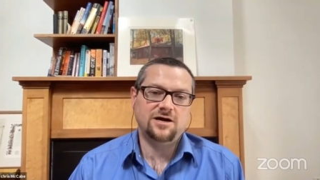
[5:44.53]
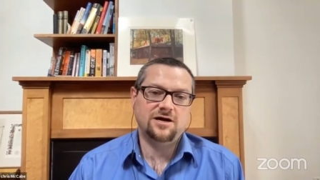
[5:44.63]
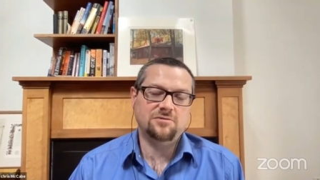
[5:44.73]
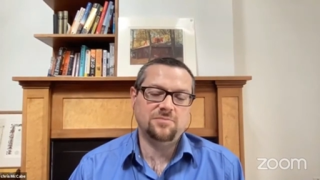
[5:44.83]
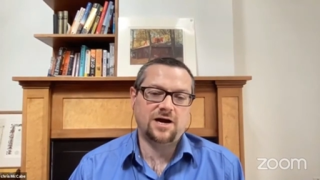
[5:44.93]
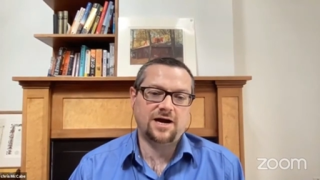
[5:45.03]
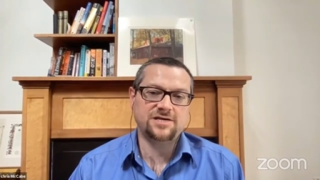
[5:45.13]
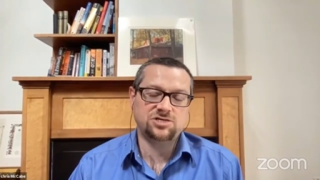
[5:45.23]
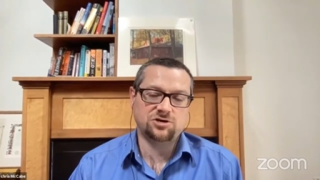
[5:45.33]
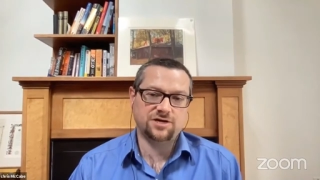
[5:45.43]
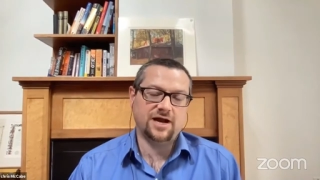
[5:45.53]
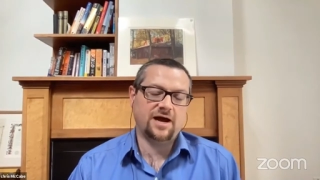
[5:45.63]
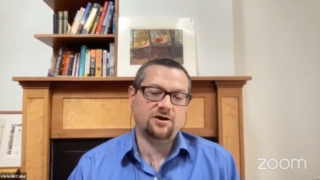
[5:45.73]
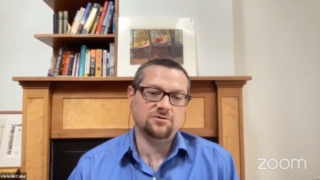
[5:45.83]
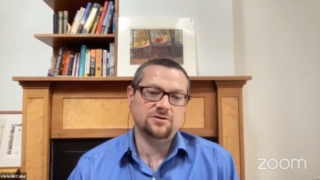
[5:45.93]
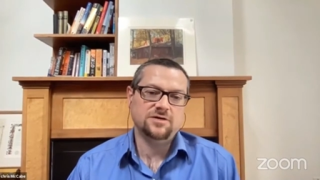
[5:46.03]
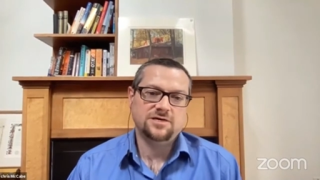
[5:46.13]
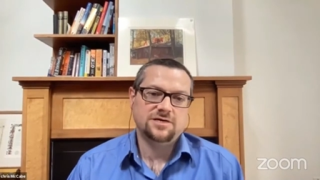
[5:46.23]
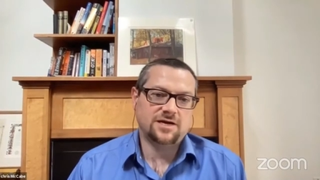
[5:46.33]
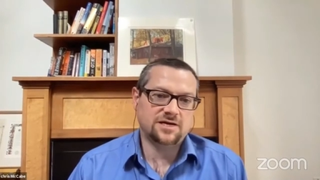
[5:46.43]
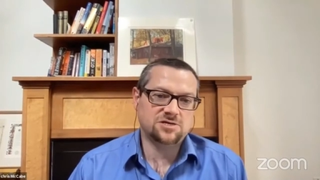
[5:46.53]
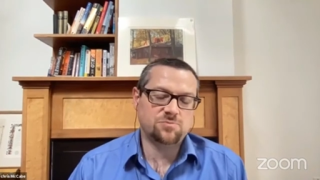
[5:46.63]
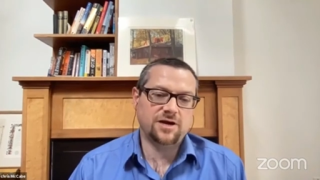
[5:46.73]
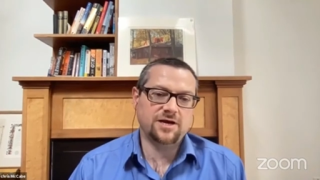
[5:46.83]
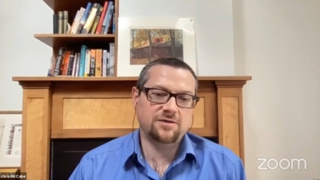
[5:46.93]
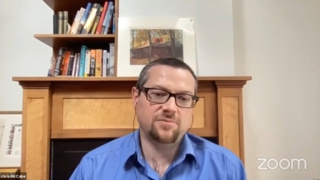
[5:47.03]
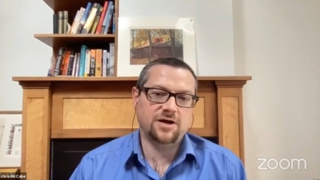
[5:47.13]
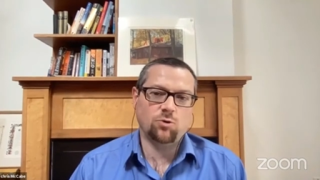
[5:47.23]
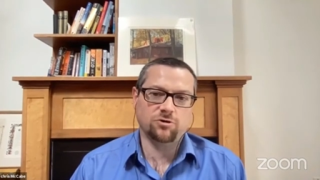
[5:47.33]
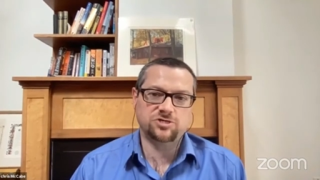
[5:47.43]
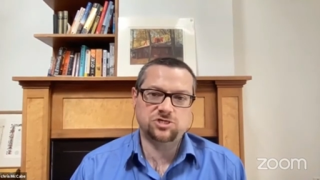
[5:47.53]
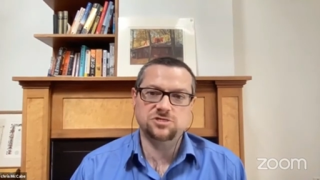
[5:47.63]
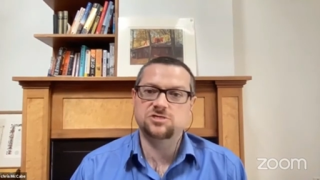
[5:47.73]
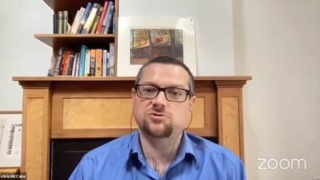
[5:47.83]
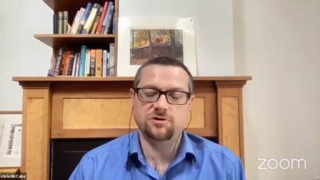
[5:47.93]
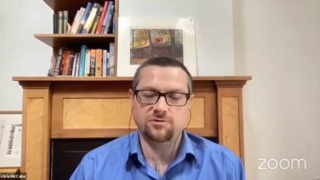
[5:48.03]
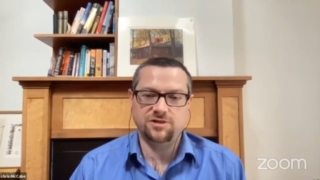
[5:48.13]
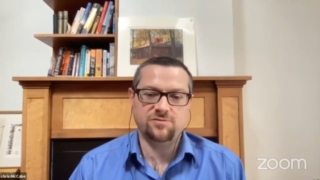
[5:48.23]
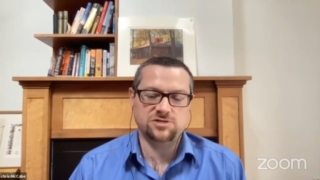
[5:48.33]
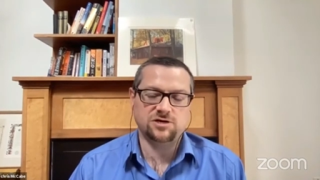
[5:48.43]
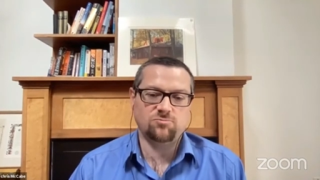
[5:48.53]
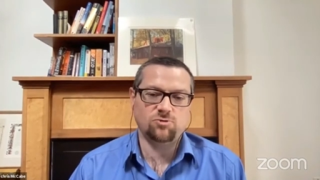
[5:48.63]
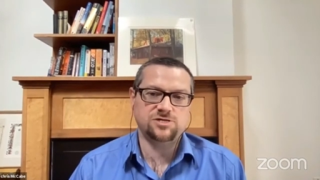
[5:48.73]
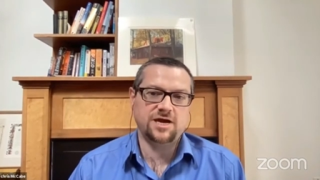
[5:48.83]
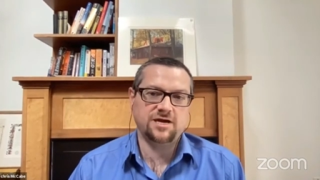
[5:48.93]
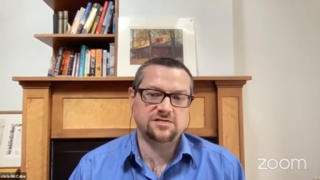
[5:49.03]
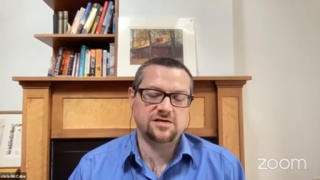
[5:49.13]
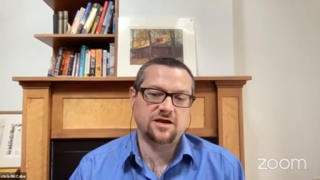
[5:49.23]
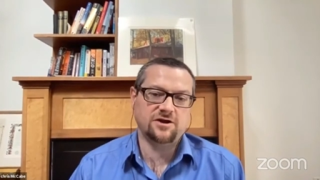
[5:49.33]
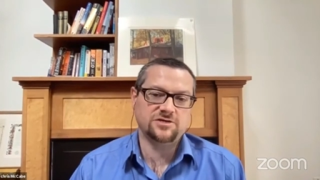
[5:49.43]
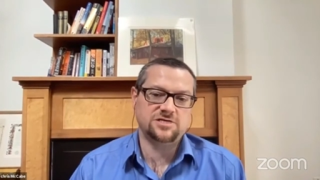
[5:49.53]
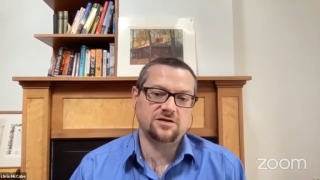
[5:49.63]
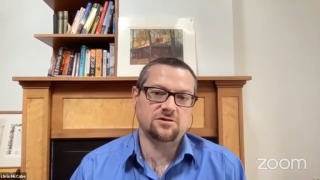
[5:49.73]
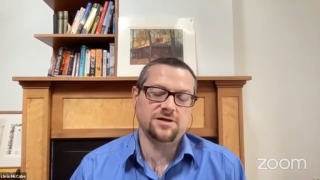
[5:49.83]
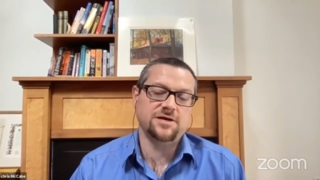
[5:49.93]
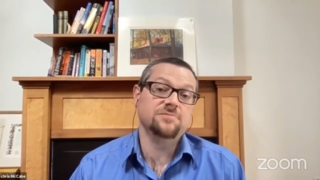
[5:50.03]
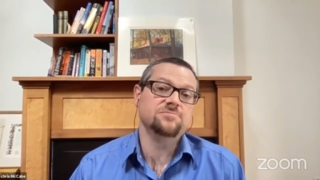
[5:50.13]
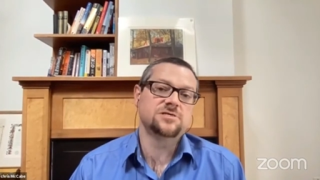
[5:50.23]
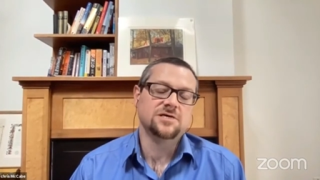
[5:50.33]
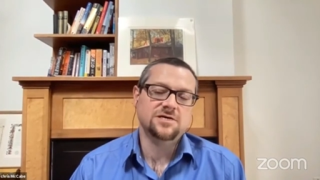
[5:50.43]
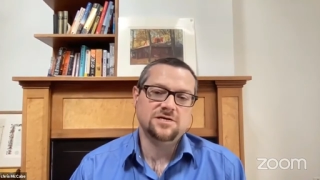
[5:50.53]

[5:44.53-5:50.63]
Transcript: Um, I started out, I guess my, my origin story with Amazon was A to Z guarantee claims.